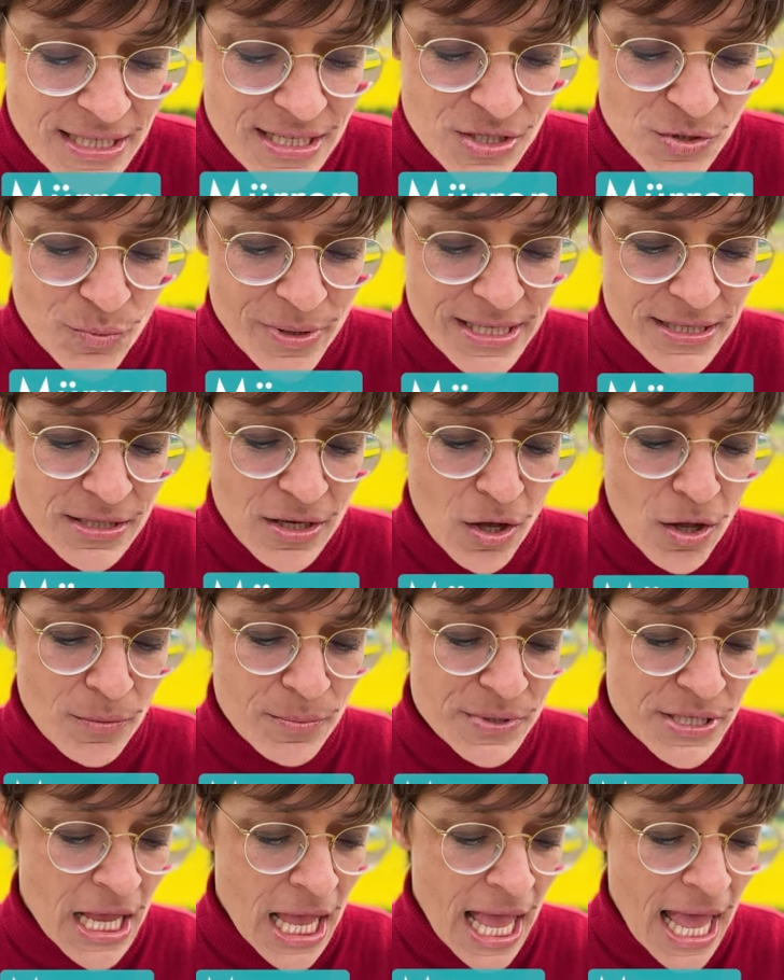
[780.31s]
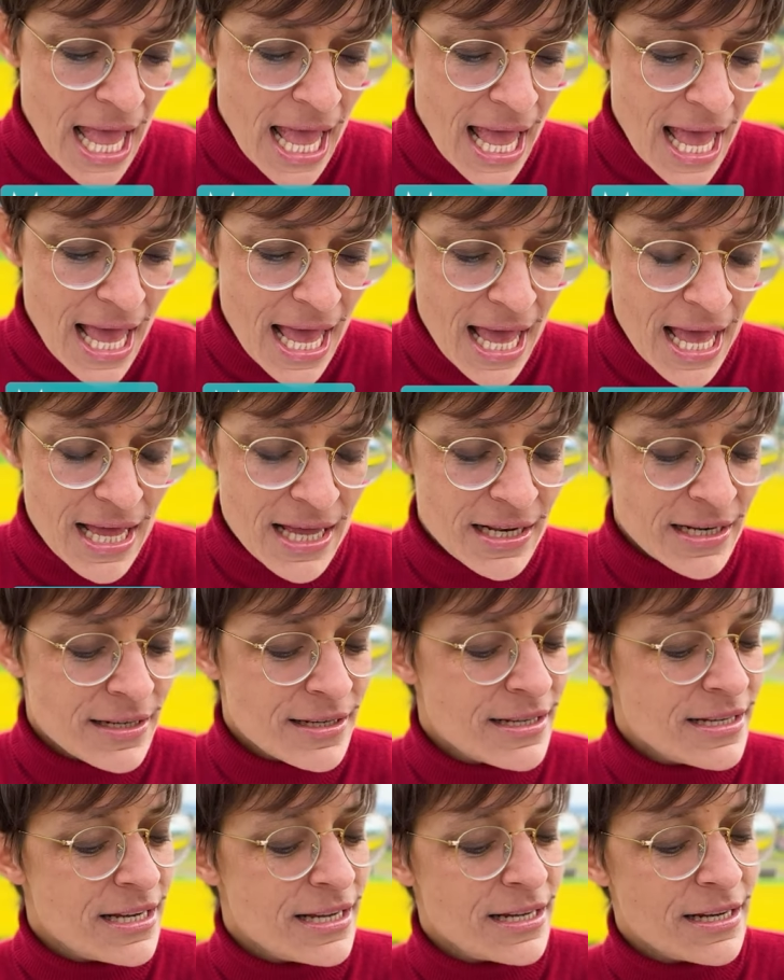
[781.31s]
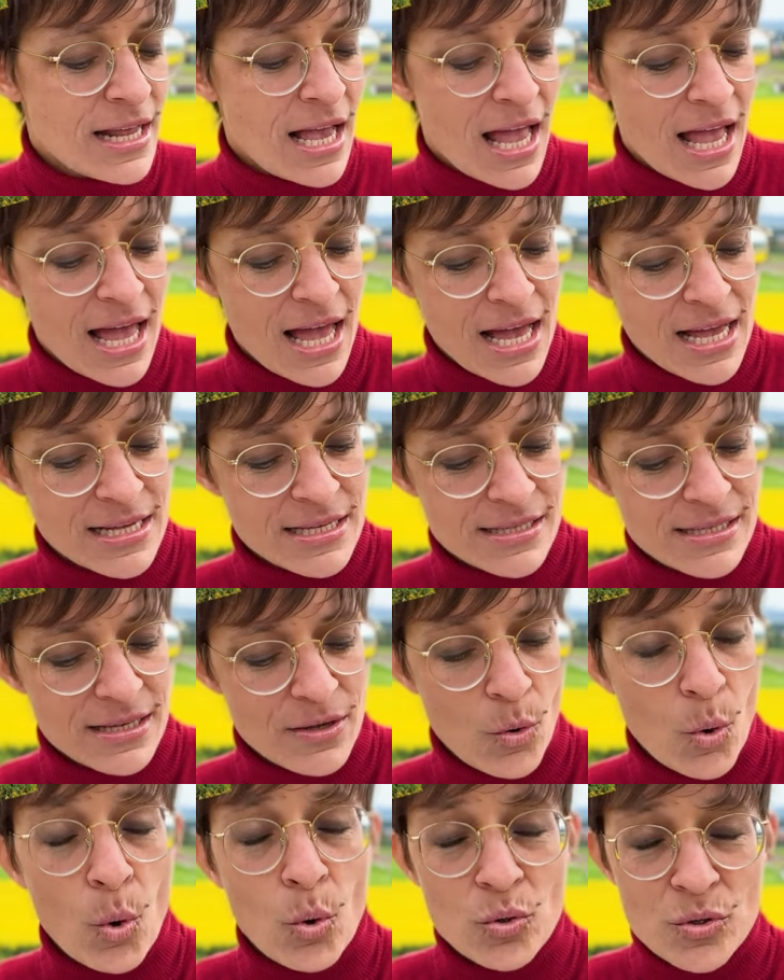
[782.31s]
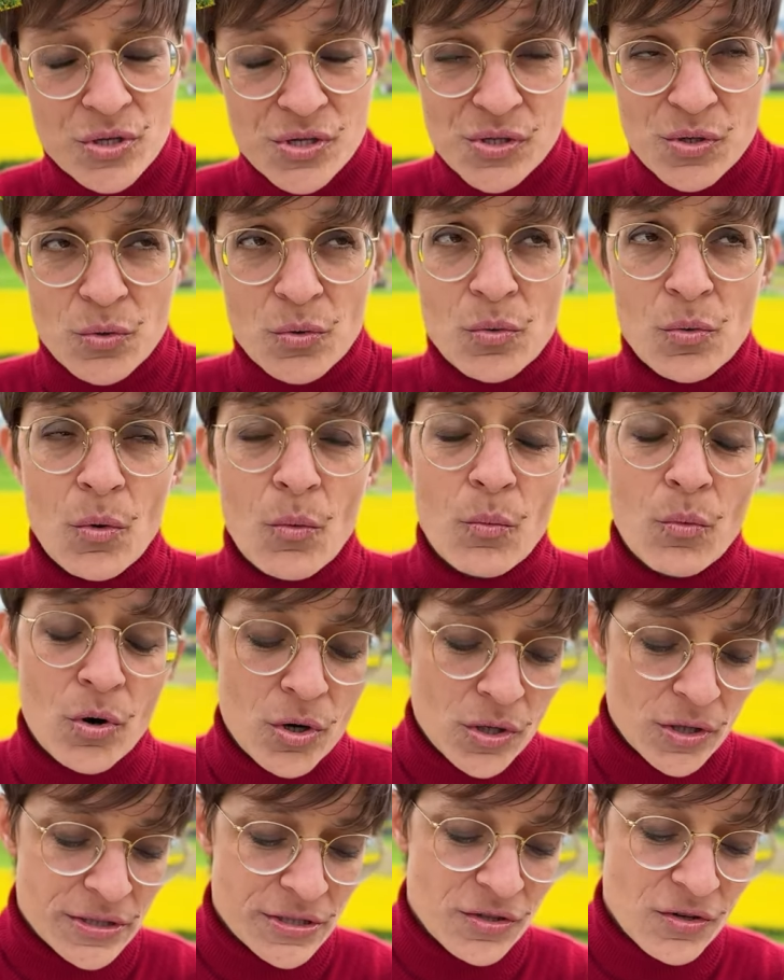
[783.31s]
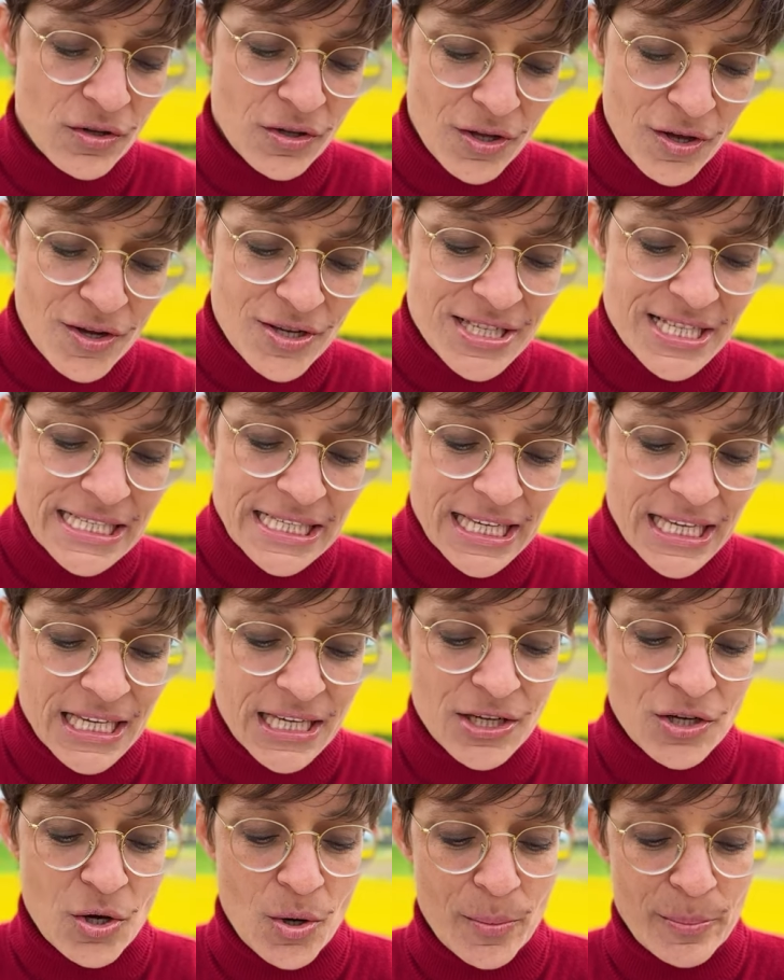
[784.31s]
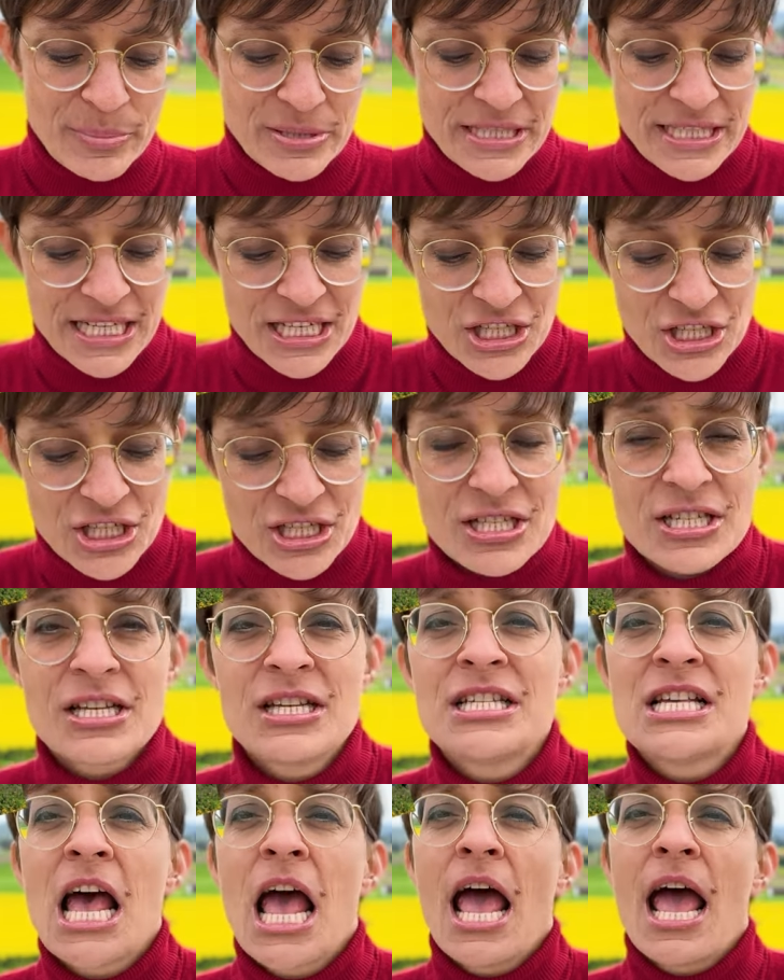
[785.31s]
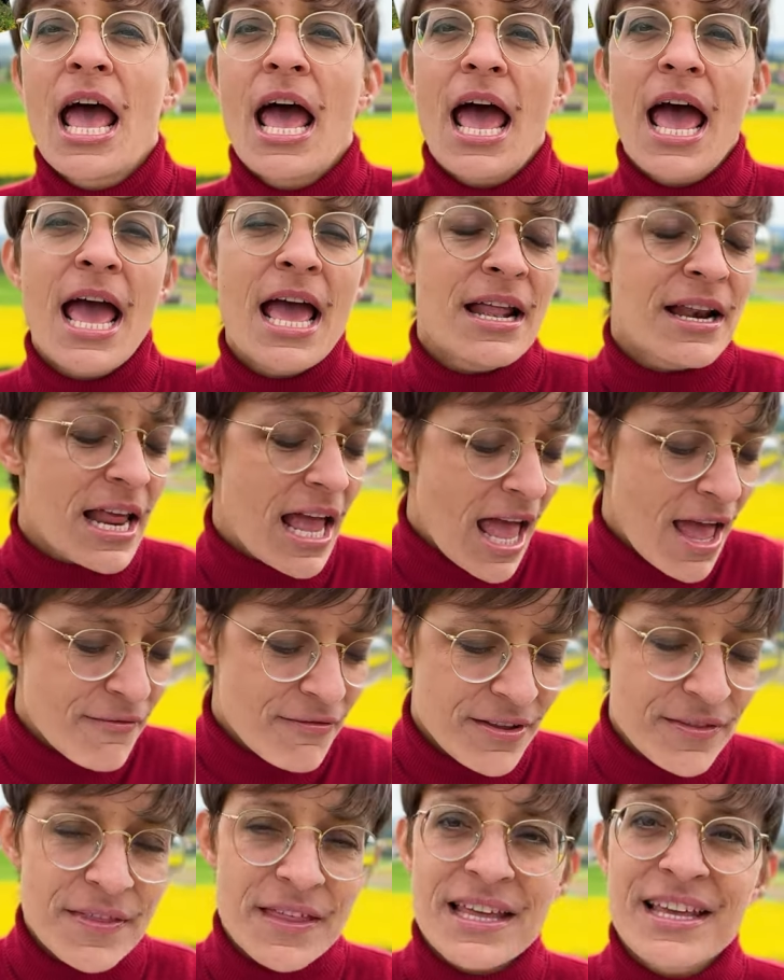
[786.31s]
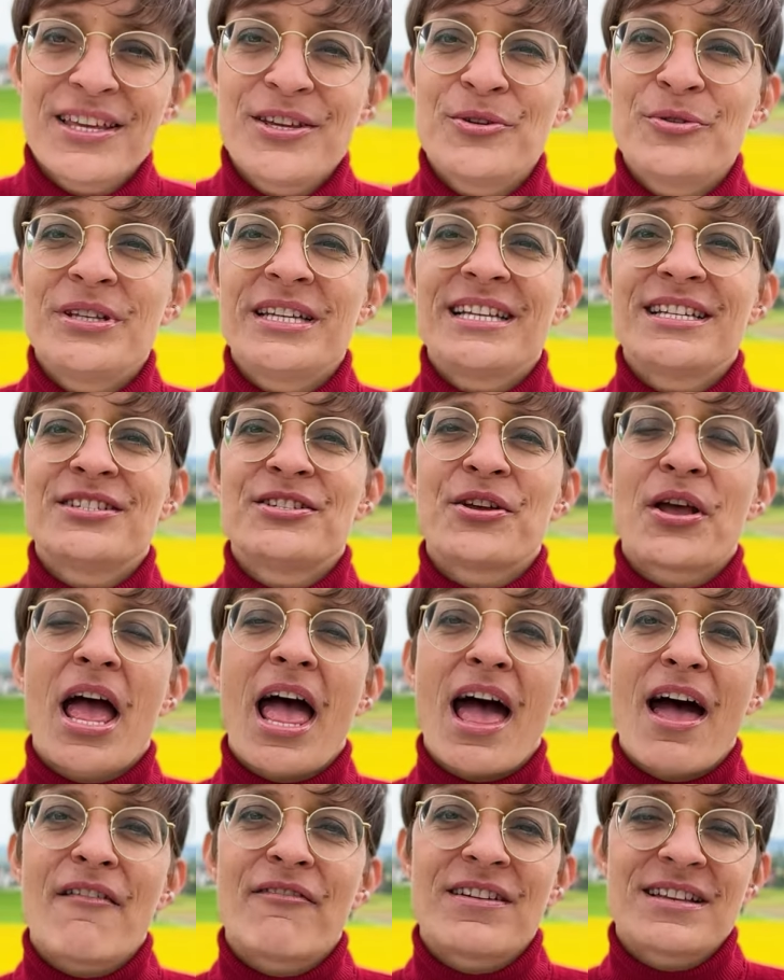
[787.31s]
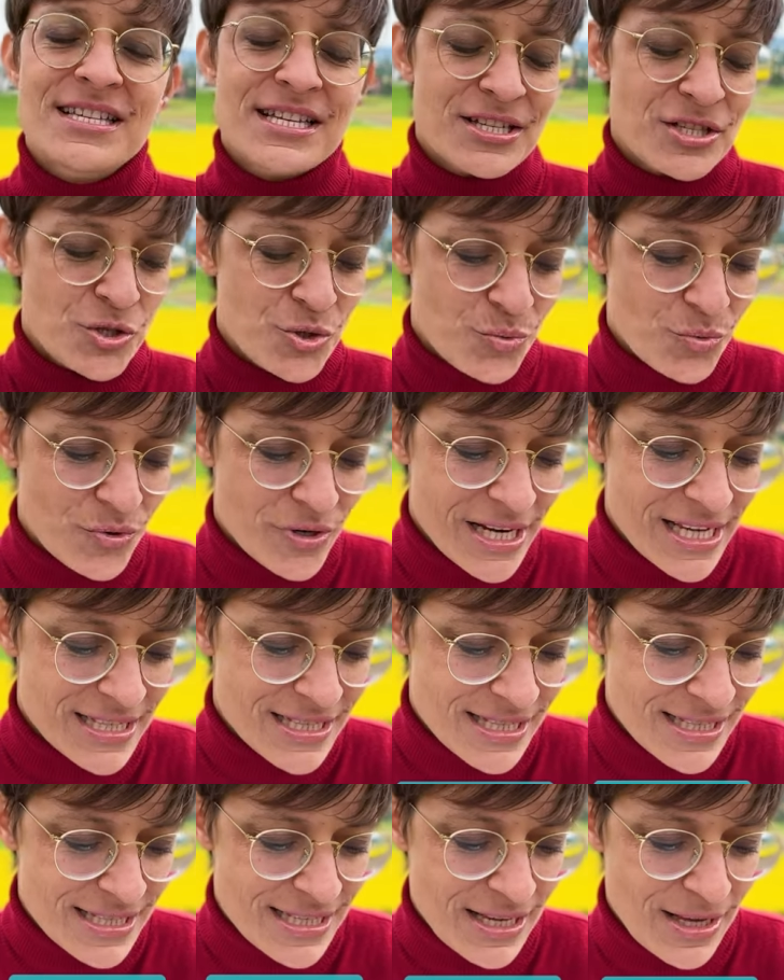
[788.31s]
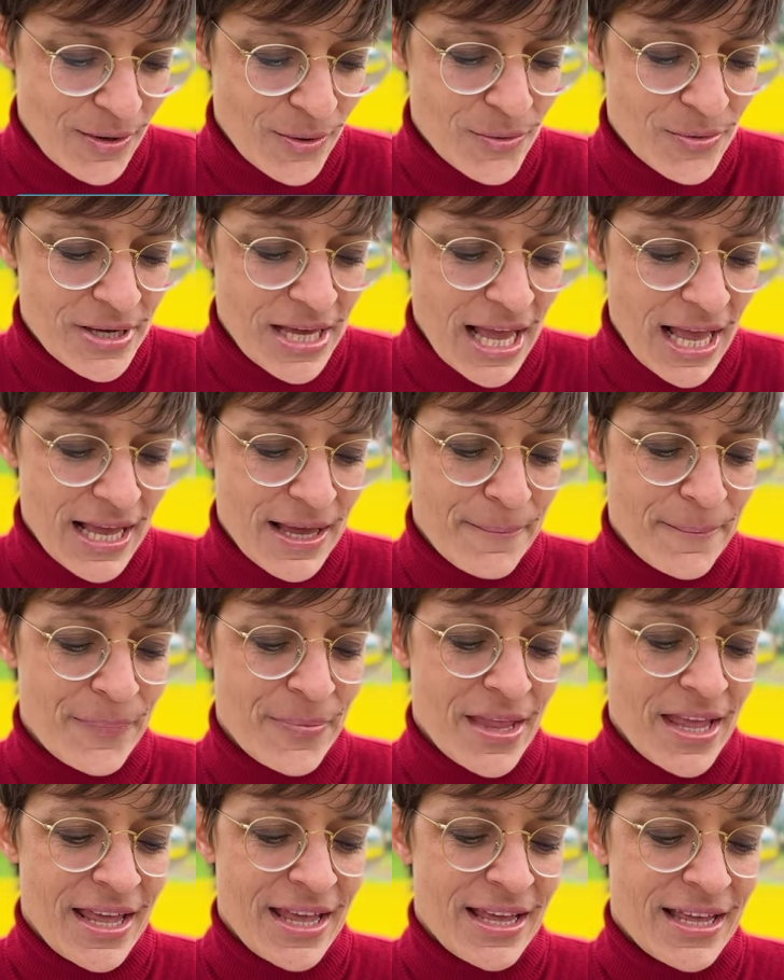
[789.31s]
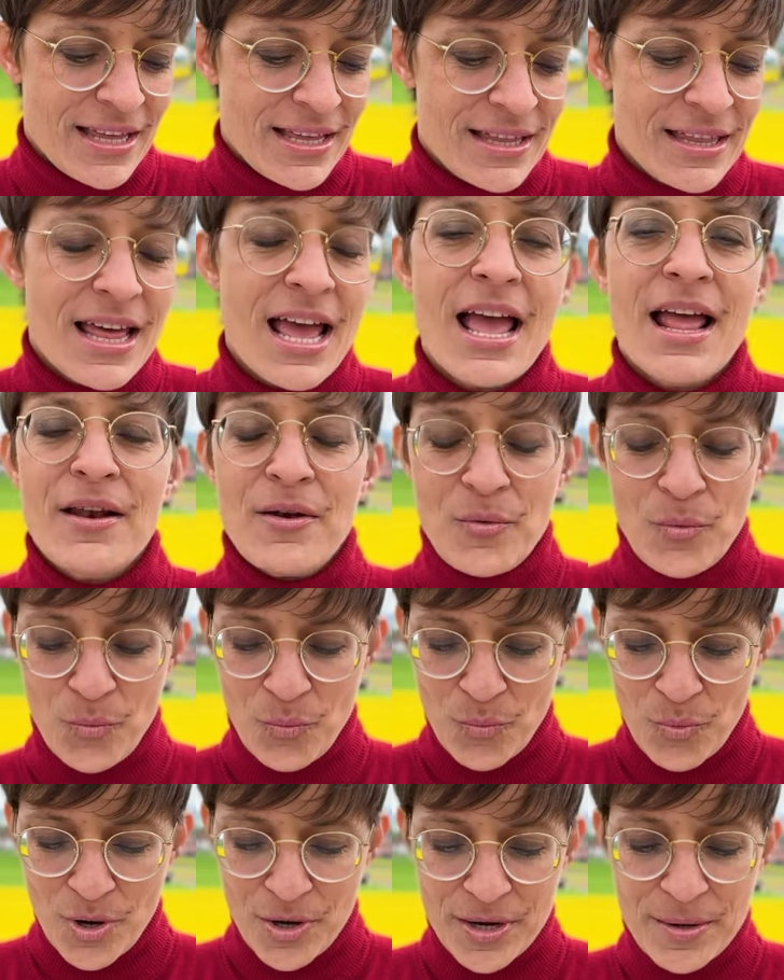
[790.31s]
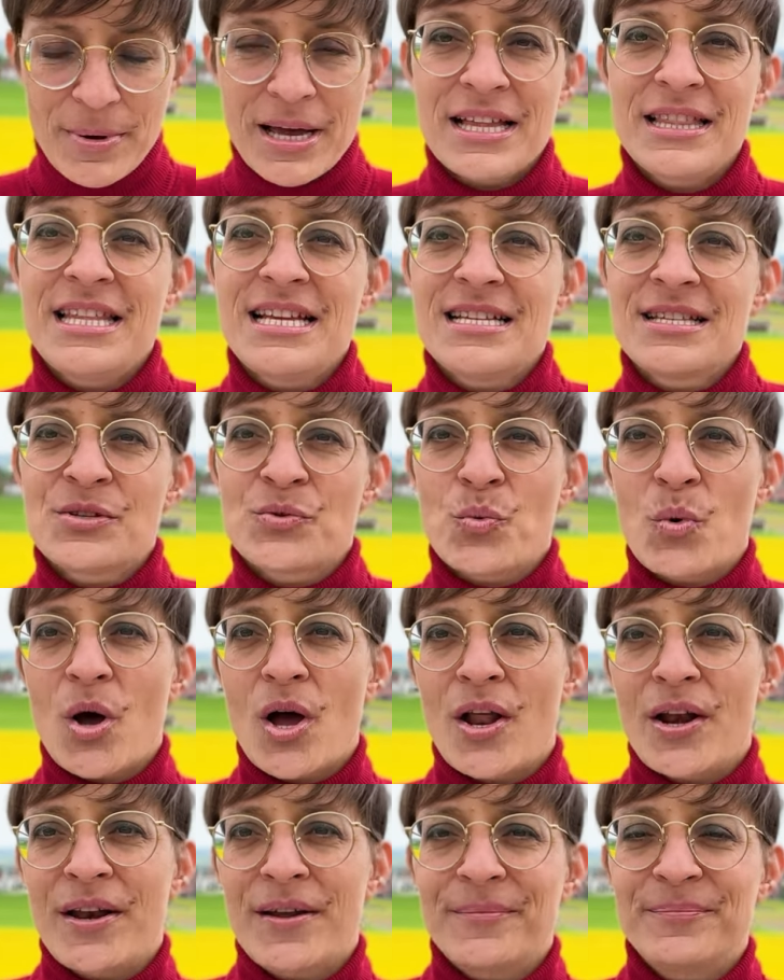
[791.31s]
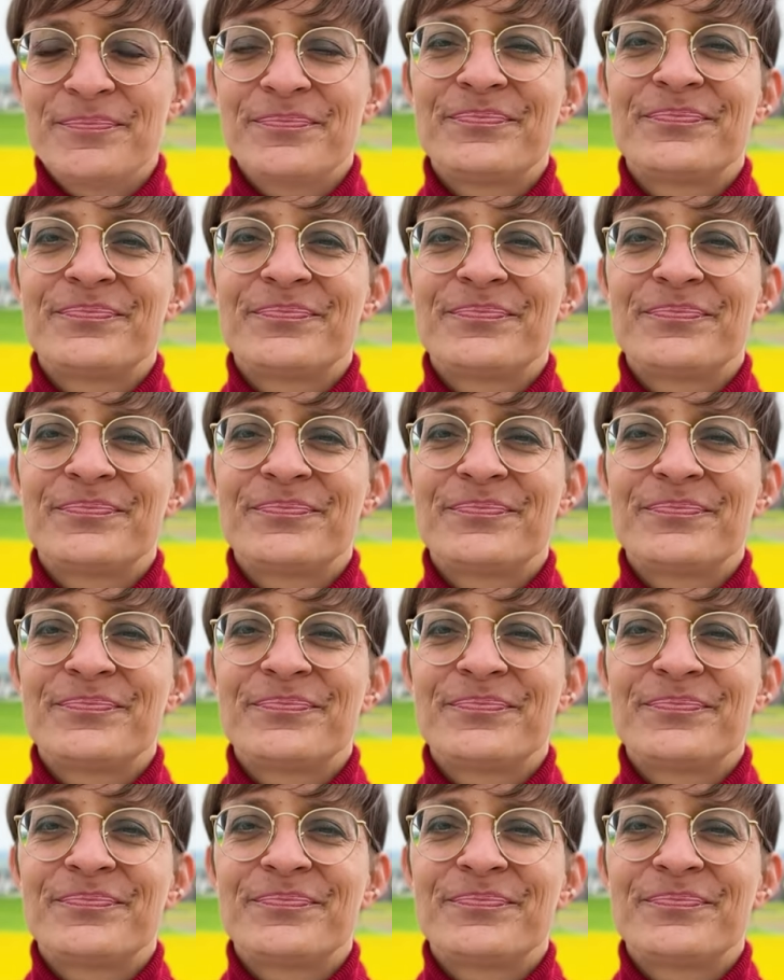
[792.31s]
the Swiss Alps and it has also world-class skiing competition and everything you need to have as a tourist. Okay, then what about this one?